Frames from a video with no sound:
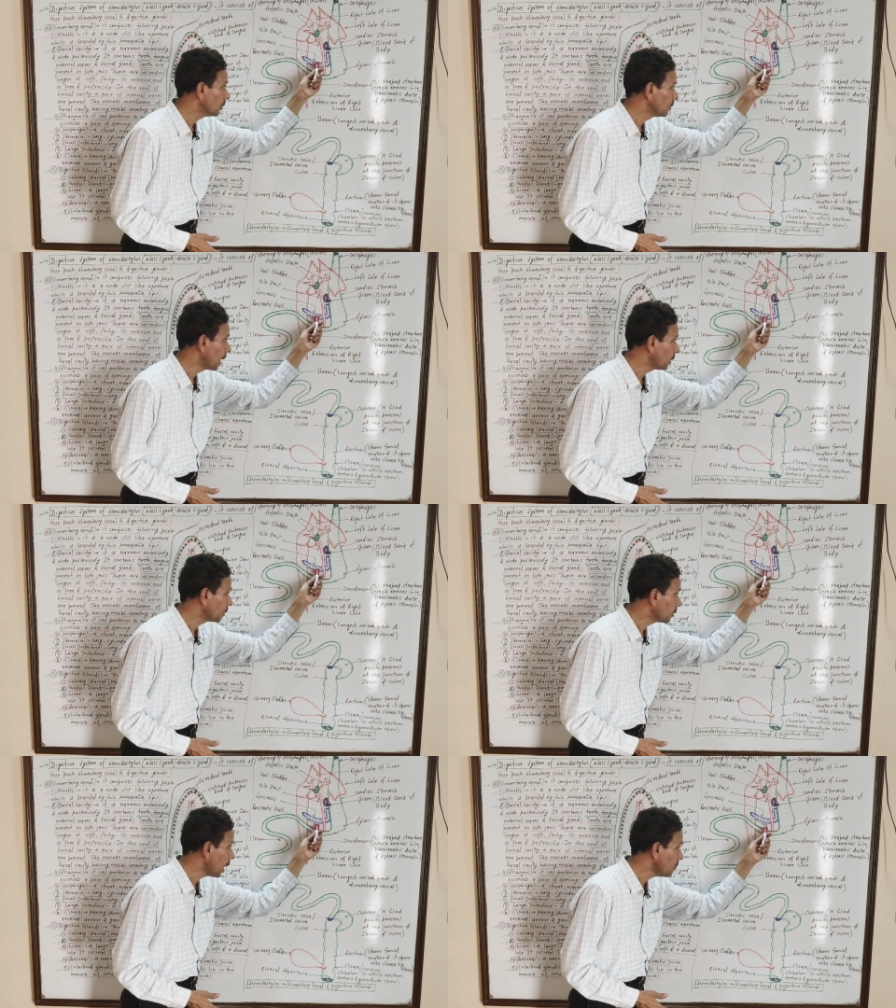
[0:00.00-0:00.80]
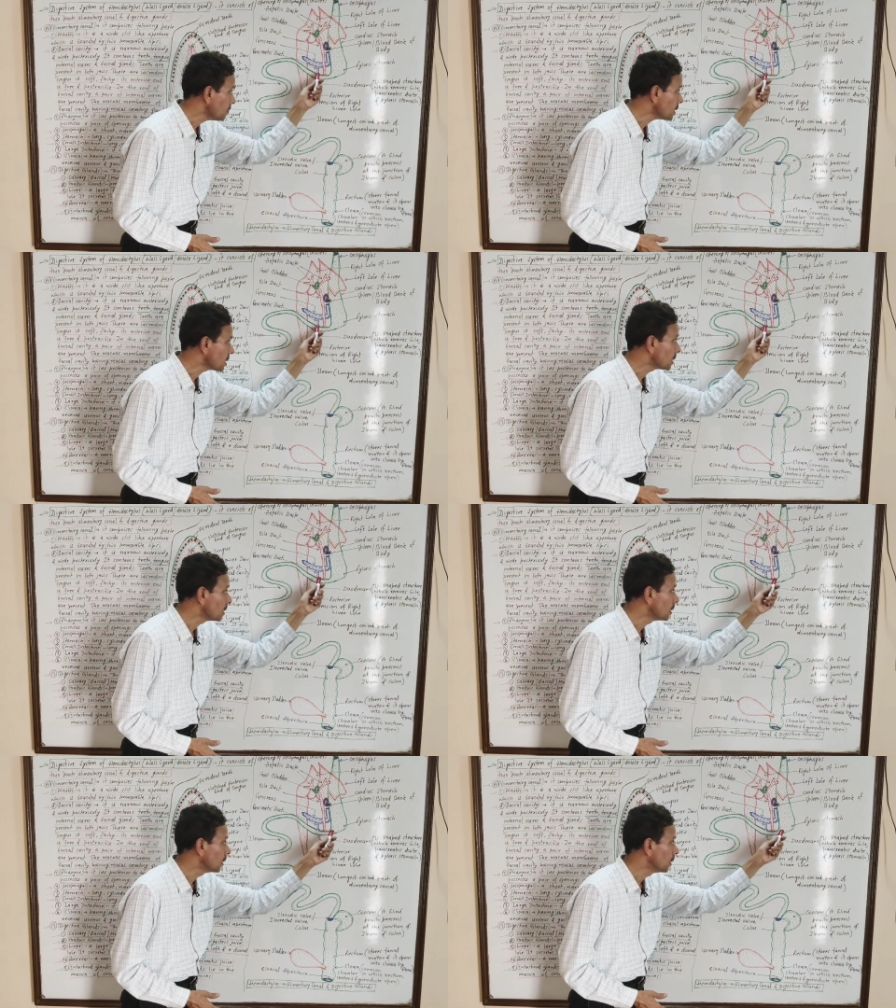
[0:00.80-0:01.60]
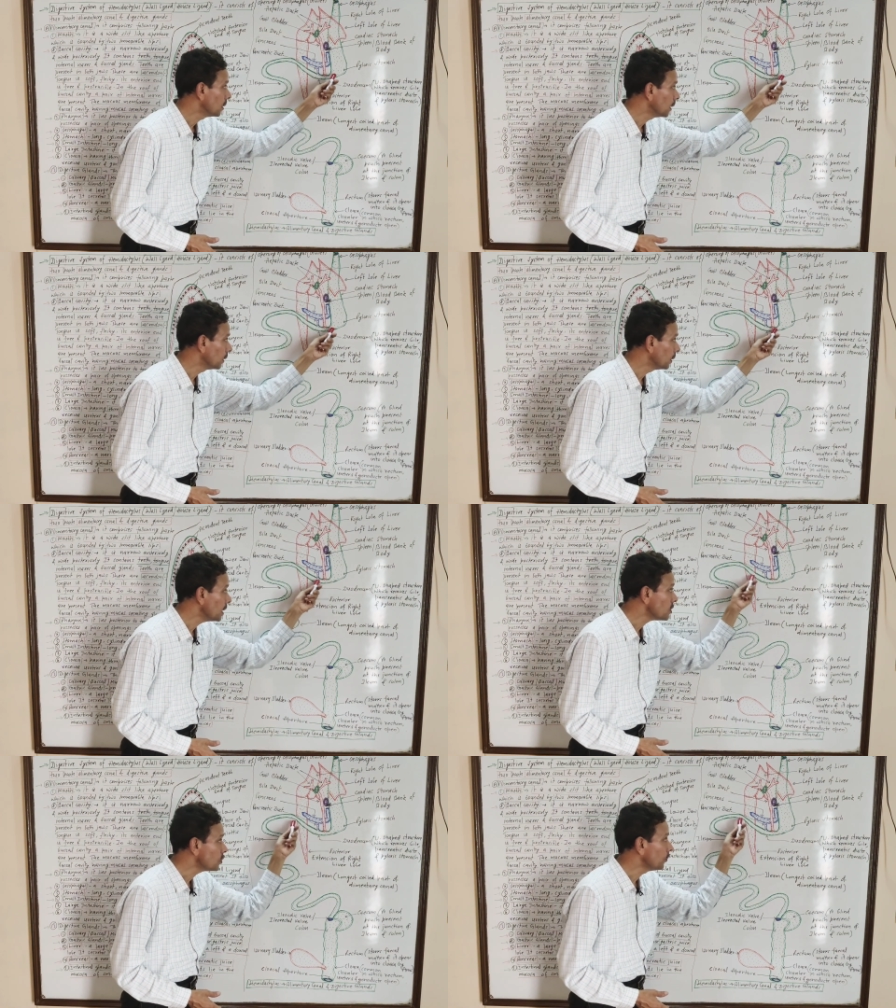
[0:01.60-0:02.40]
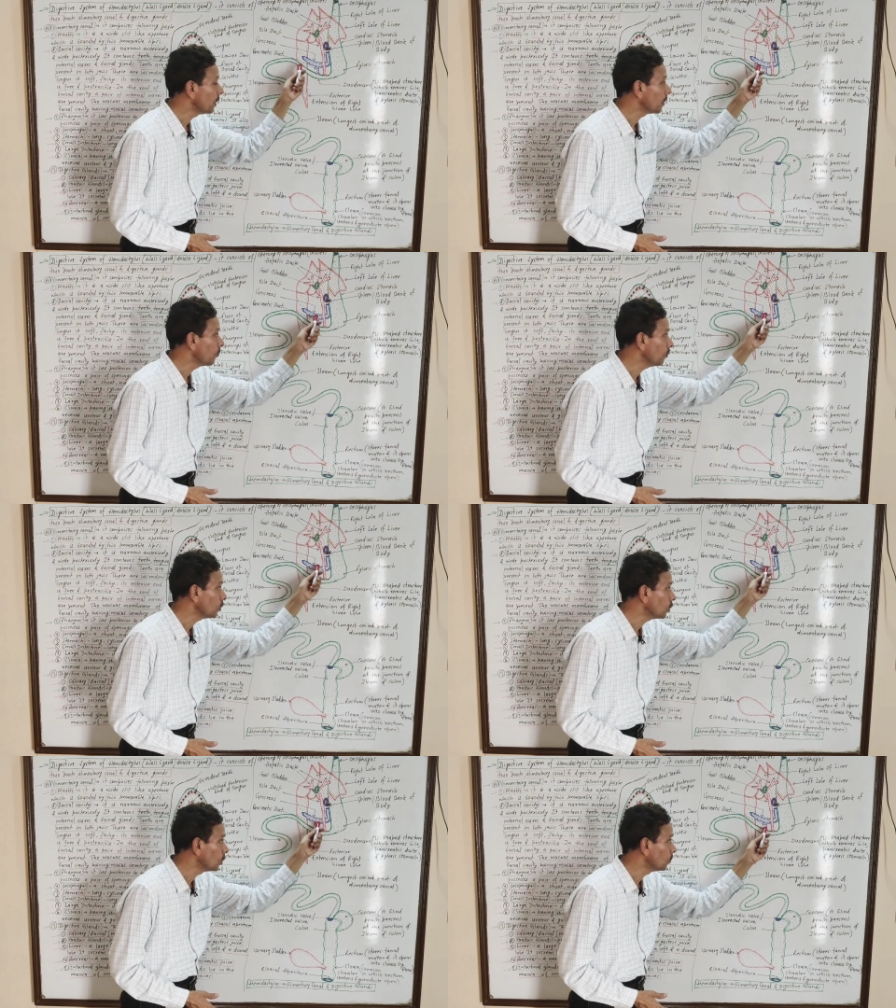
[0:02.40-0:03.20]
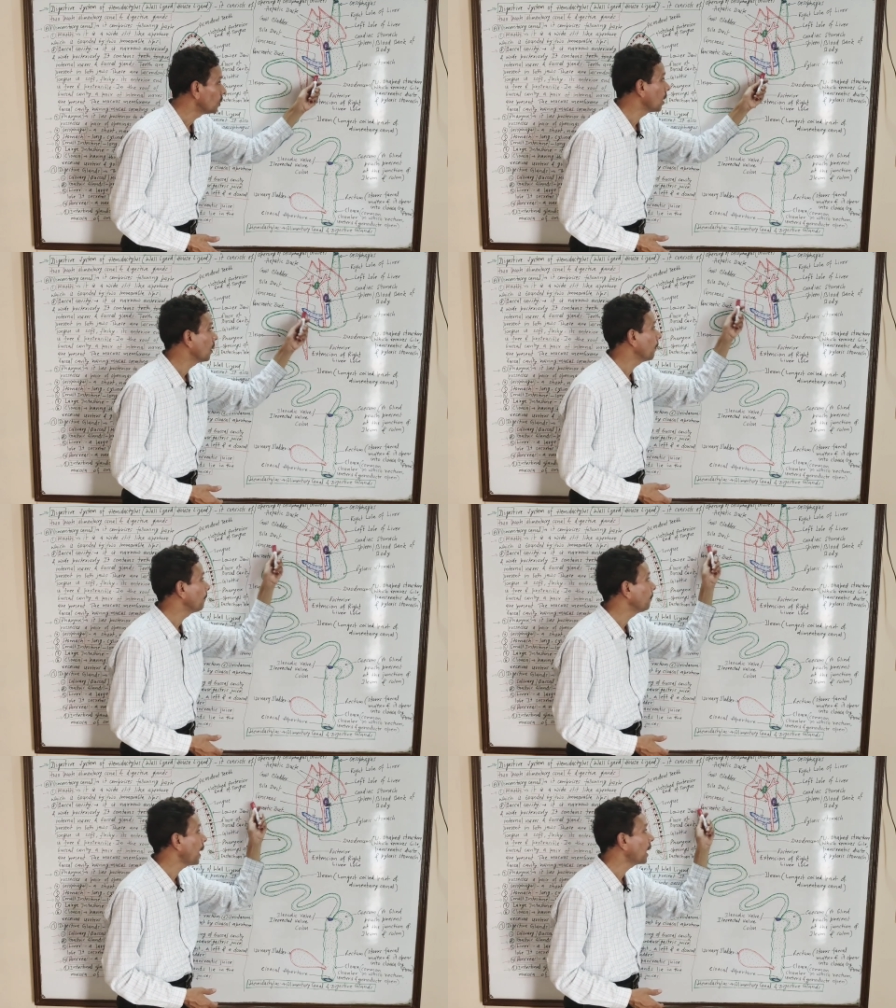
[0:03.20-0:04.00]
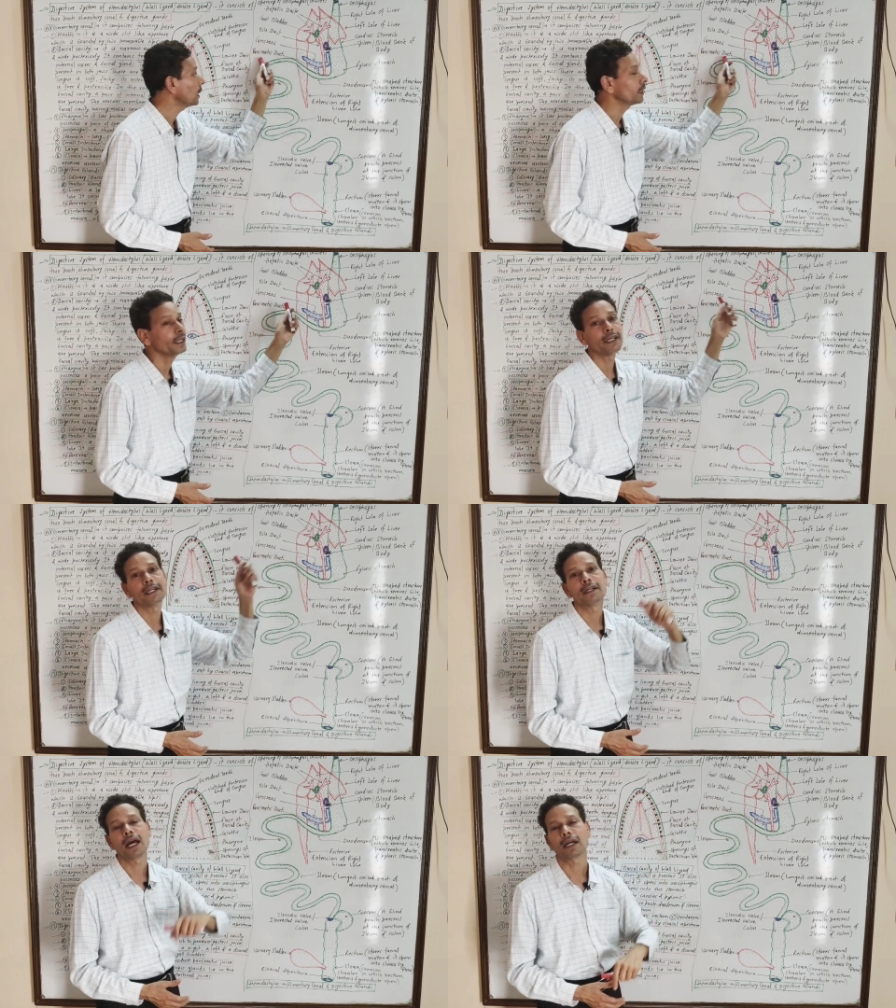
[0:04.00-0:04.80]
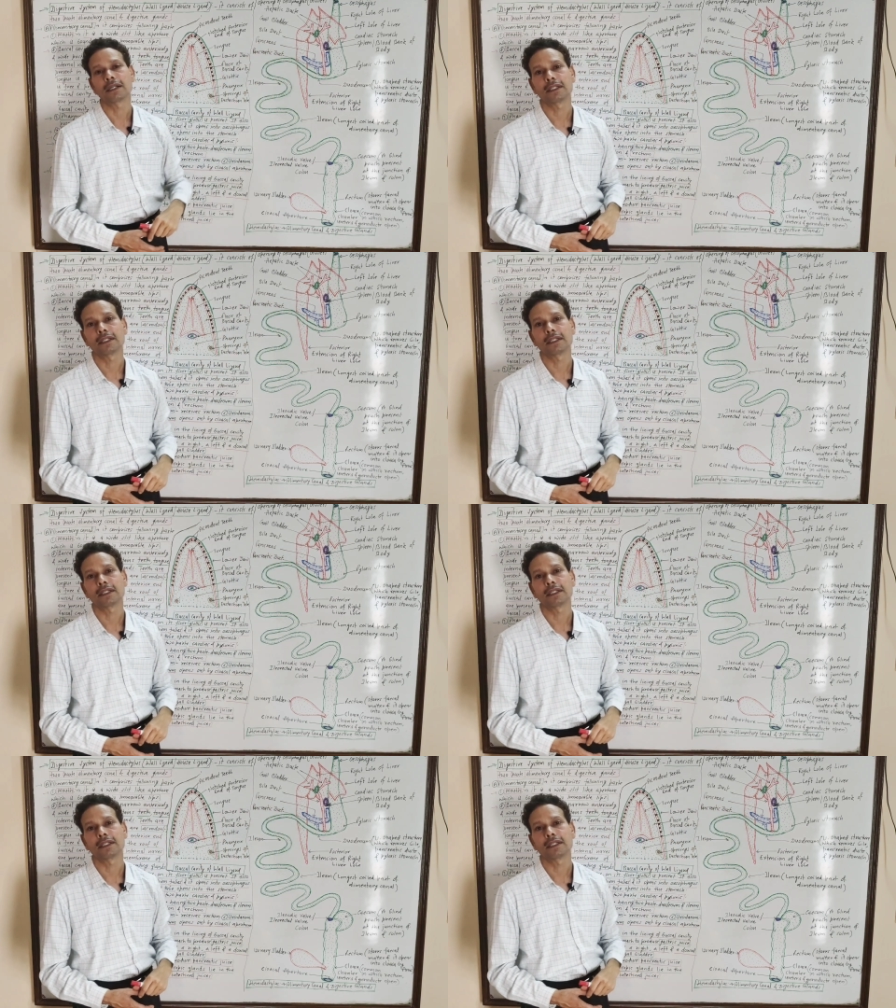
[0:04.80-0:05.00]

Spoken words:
that comes in this duodenum through the pancreatic duct.